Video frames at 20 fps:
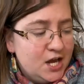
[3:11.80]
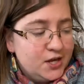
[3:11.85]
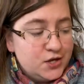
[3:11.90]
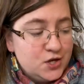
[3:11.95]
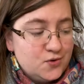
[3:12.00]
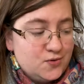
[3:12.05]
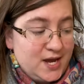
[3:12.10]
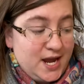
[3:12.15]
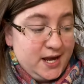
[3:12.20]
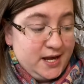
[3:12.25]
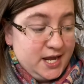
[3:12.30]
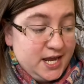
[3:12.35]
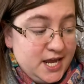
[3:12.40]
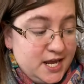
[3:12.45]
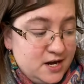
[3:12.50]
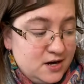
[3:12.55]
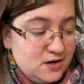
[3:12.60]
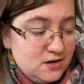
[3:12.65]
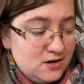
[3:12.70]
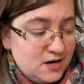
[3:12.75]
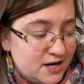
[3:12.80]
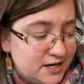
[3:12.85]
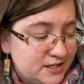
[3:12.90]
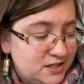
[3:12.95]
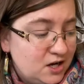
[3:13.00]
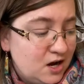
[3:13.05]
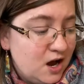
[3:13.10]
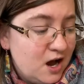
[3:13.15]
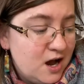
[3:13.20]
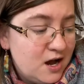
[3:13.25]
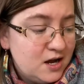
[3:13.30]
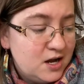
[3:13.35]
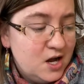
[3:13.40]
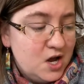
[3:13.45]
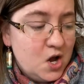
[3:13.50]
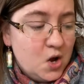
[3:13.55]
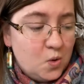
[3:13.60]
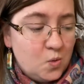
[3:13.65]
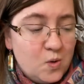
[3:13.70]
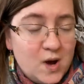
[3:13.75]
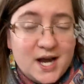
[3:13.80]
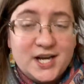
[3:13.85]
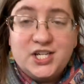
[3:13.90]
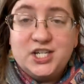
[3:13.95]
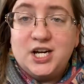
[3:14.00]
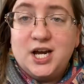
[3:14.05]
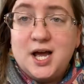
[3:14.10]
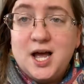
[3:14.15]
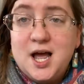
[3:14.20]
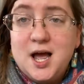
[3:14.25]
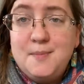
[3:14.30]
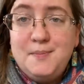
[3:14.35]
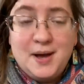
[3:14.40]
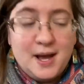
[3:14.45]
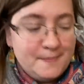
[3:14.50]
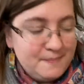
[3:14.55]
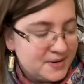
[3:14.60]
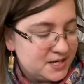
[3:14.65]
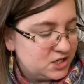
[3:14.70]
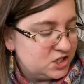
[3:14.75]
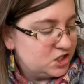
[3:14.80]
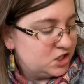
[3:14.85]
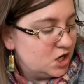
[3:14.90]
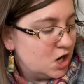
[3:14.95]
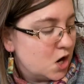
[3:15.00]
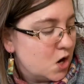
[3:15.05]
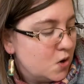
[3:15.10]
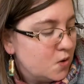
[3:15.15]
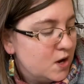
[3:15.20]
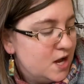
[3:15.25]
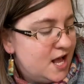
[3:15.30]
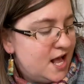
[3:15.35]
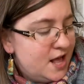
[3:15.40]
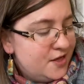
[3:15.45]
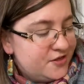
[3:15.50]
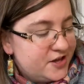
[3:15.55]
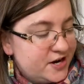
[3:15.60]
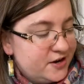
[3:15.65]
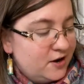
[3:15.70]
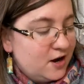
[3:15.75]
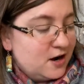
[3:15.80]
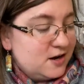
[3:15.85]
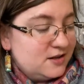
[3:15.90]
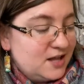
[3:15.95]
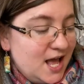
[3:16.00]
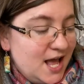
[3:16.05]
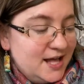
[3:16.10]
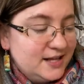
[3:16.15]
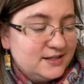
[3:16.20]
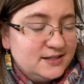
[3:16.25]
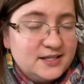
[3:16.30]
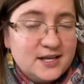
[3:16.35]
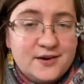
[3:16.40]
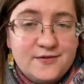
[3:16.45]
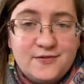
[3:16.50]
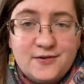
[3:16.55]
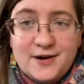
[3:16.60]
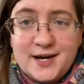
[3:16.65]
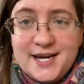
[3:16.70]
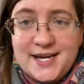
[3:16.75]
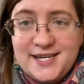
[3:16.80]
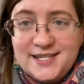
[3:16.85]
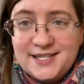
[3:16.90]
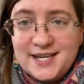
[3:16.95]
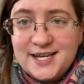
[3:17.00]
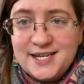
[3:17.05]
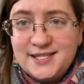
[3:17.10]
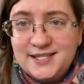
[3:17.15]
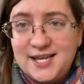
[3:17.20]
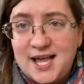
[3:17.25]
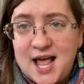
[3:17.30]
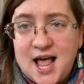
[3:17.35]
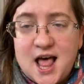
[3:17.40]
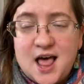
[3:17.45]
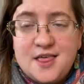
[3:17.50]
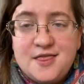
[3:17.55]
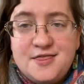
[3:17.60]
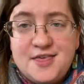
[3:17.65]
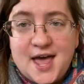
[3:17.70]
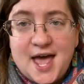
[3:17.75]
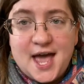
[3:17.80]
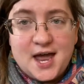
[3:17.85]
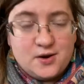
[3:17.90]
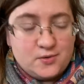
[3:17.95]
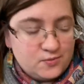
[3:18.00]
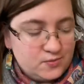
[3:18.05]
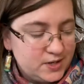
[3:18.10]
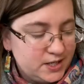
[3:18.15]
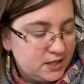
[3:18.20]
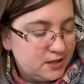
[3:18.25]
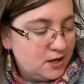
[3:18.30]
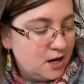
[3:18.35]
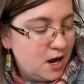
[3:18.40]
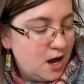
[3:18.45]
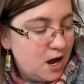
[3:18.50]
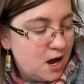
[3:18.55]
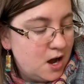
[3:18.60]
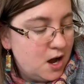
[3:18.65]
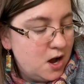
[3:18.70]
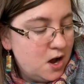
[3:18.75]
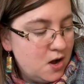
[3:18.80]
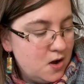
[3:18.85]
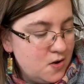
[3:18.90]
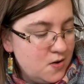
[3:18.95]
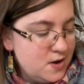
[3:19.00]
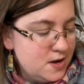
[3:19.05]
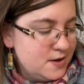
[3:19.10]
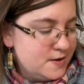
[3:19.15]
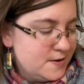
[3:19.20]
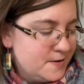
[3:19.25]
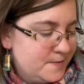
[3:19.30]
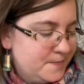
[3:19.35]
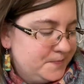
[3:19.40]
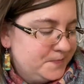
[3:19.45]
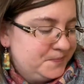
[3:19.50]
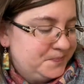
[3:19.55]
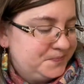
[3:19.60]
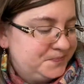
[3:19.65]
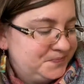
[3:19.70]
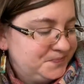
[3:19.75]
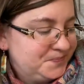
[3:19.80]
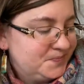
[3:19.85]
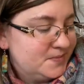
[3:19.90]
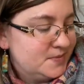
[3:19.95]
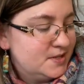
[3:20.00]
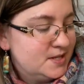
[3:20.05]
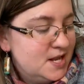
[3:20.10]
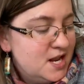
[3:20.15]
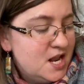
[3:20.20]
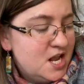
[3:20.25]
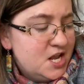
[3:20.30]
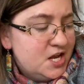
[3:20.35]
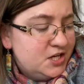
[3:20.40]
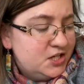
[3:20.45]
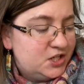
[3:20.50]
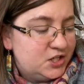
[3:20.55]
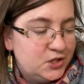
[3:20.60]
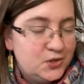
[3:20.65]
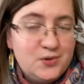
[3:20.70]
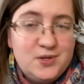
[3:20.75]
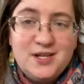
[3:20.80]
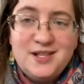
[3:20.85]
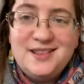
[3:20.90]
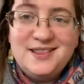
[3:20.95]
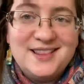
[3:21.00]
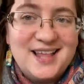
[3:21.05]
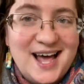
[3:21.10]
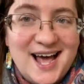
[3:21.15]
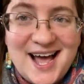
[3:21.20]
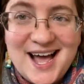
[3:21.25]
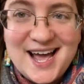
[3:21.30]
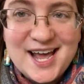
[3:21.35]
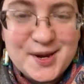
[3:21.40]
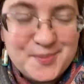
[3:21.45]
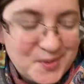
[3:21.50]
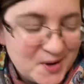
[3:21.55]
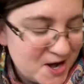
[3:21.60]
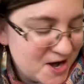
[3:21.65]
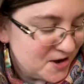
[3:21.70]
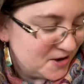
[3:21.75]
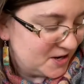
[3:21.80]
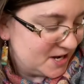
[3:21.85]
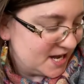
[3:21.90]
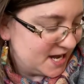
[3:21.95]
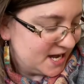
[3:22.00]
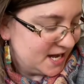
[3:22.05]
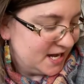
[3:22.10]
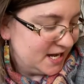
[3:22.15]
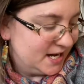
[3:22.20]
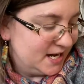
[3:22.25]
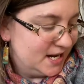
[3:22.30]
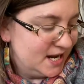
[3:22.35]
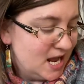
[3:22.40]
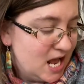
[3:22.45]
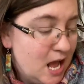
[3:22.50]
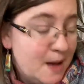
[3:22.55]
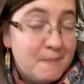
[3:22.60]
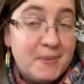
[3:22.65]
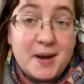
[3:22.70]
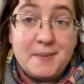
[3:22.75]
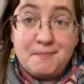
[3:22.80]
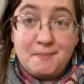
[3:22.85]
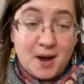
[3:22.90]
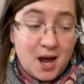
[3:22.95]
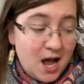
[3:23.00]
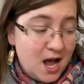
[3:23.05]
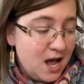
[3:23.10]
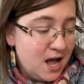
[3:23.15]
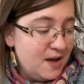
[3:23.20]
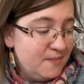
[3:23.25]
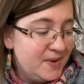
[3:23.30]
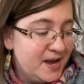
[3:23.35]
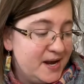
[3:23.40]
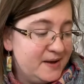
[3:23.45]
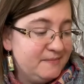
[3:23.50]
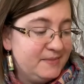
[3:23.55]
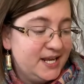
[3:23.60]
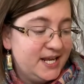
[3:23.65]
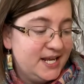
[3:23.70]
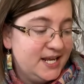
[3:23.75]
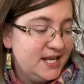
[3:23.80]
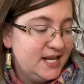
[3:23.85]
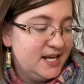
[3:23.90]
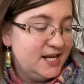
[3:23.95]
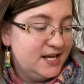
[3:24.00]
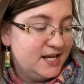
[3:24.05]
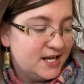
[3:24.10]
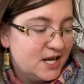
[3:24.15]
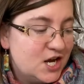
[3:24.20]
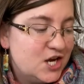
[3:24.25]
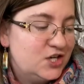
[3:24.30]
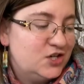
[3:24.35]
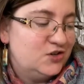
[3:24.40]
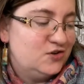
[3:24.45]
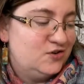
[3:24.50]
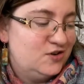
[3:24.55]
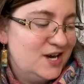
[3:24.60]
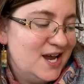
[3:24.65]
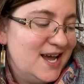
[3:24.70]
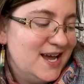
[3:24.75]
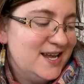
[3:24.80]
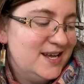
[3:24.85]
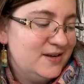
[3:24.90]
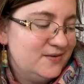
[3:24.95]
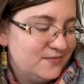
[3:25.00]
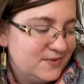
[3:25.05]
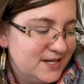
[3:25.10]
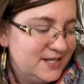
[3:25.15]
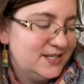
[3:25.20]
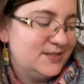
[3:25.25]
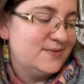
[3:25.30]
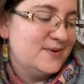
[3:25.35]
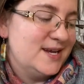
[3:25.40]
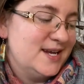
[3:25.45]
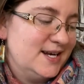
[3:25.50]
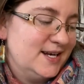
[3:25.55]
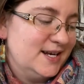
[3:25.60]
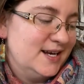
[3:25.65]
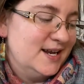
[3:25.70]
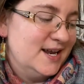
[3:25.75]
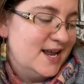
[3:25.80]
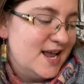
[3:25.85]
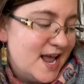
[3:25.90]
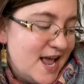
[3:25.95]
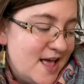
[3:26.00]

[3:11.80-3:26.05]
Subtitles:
You can hear a talk, watch a puppet show. There are lots of reasons that we go to the library. But Mom and me, tonight we swing.